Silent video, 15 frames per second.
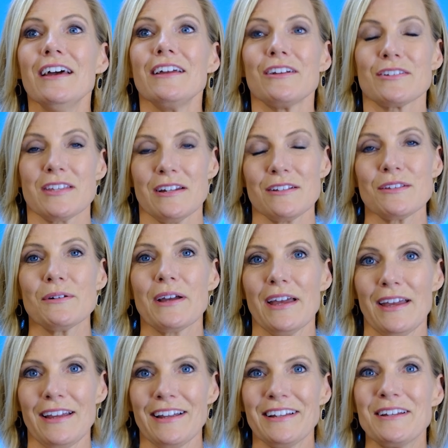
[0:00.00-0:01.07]
"Your son is
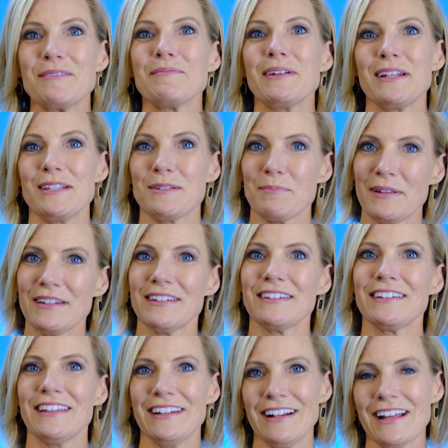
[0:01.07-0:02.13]
okay, but he's been
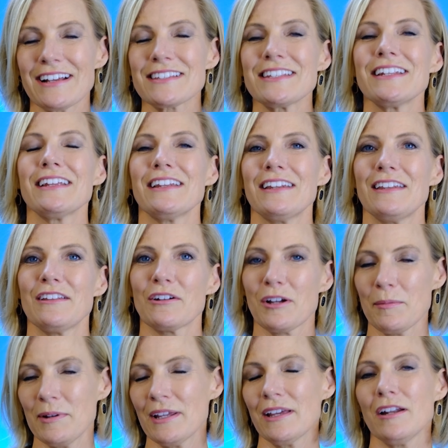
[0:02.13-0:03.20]
in an accident, and they're
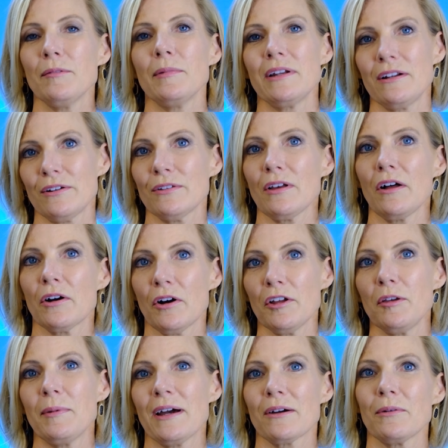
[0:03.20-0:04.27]
coming to get him. And here's, I'll call
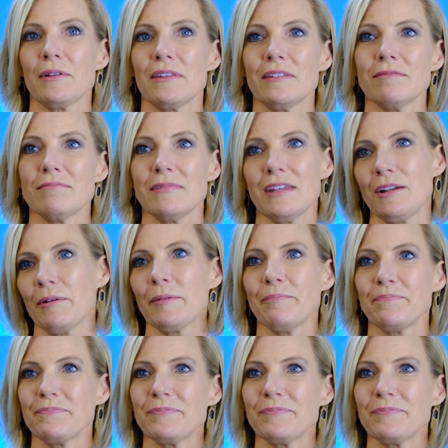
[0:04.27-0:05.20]
you back when." Anyway,